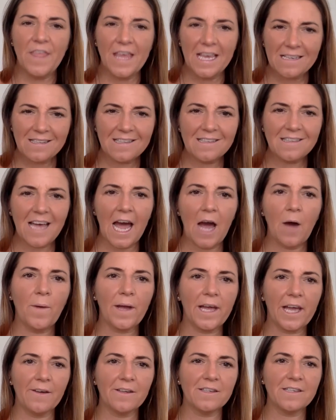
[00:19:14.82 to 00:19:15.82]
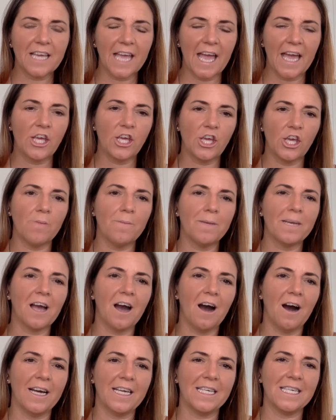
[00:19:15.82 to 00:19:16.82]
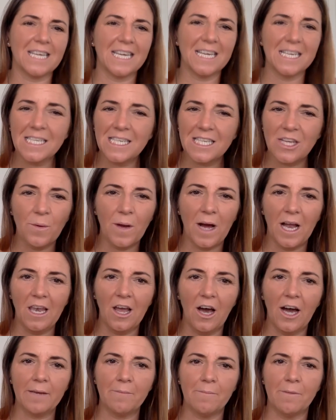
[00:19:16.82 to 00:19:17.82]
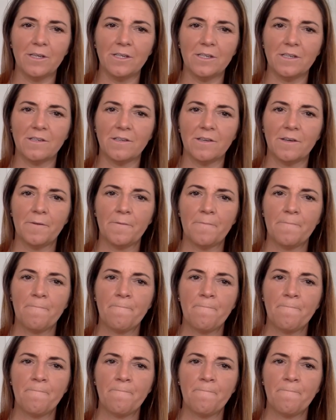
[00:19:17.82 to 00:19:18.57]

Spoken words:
This is how we're going to get humankind into alignment.